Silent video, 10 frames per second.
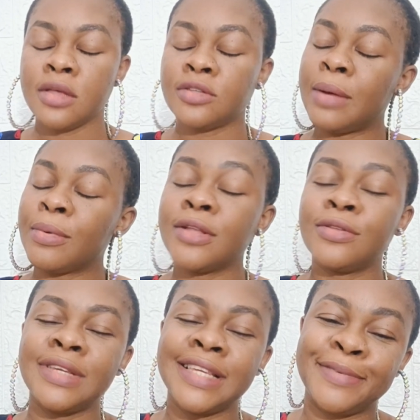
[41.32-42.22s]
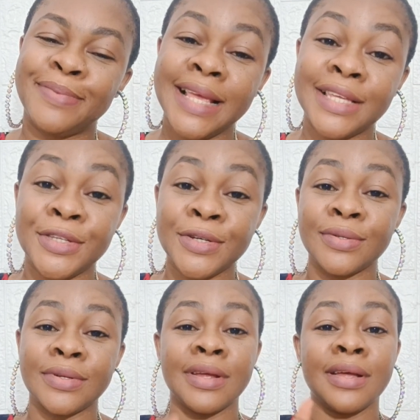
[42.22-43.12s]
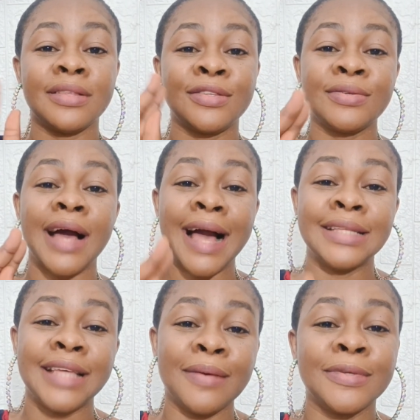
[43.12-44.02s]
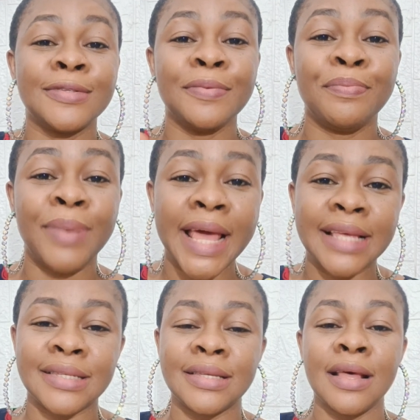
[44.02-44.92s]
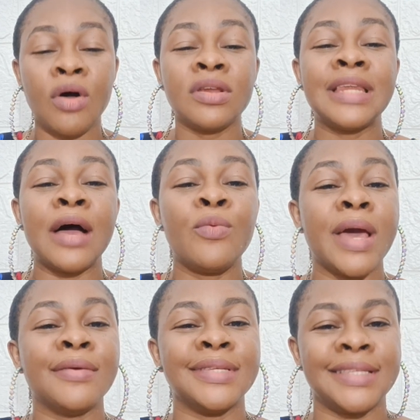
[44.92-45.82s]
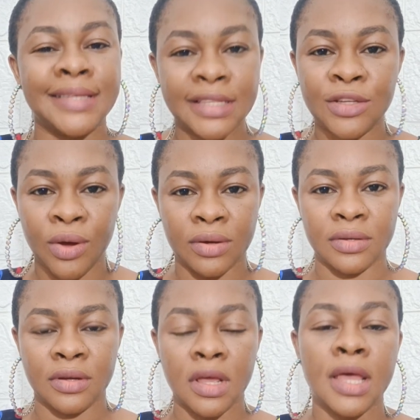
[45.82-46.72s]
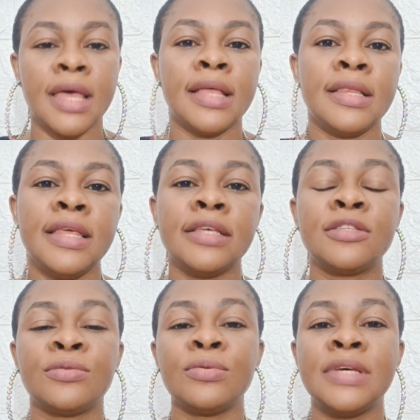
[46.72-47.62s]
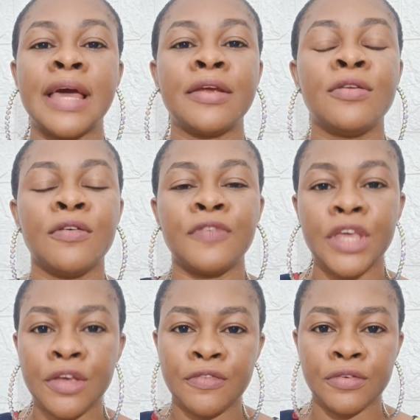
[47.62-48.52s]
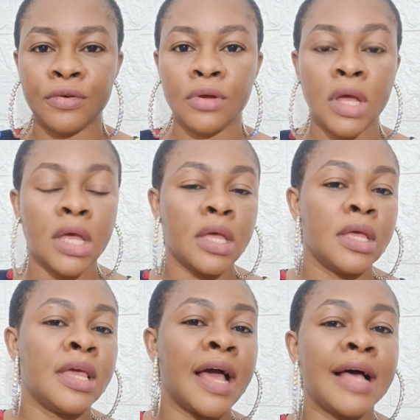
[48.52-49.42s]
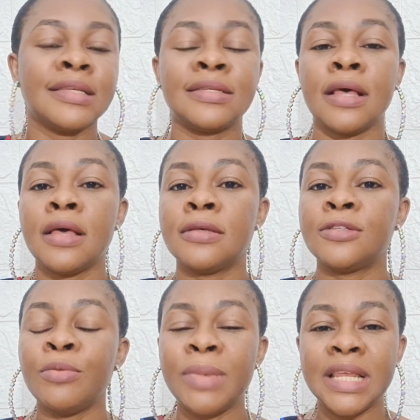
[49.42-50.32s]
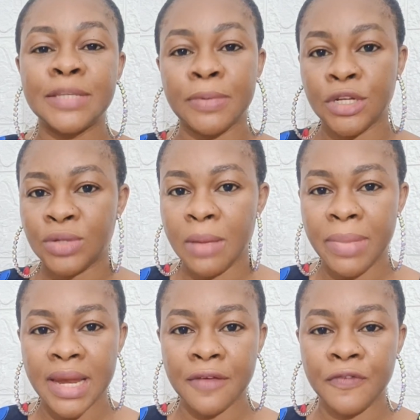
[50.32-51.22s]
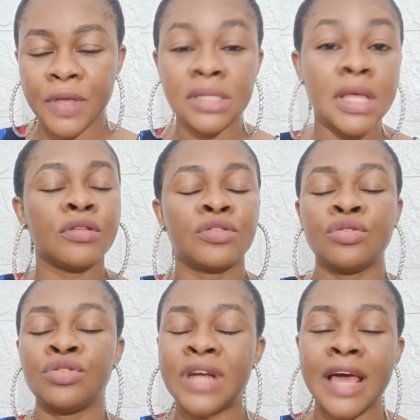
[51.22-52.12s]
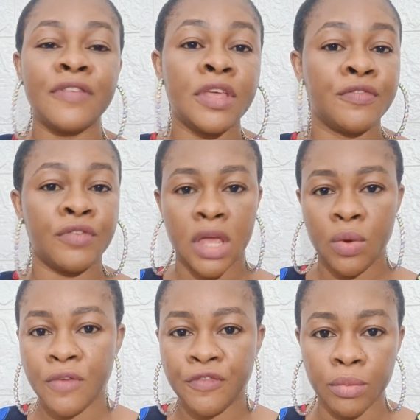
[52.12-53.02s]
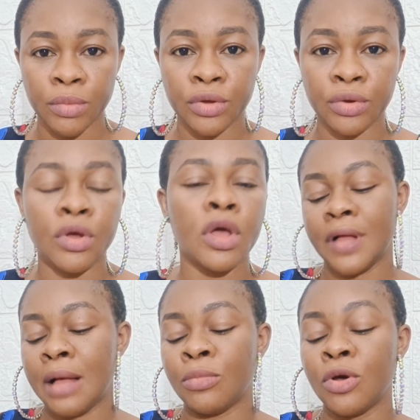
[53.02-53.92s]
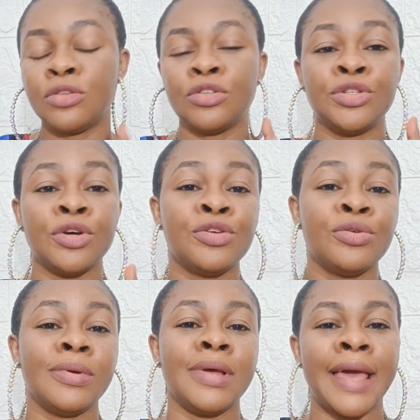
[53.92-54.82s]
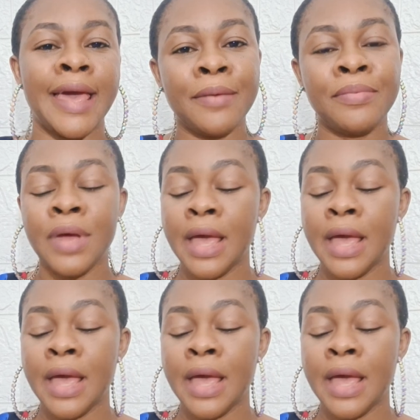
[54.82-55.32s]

So I'm going to display soon 2 items to place under where you sit on. This to get rid of evil. It has so many spiritual benefits to drive evil away from you. I'm going to show you herb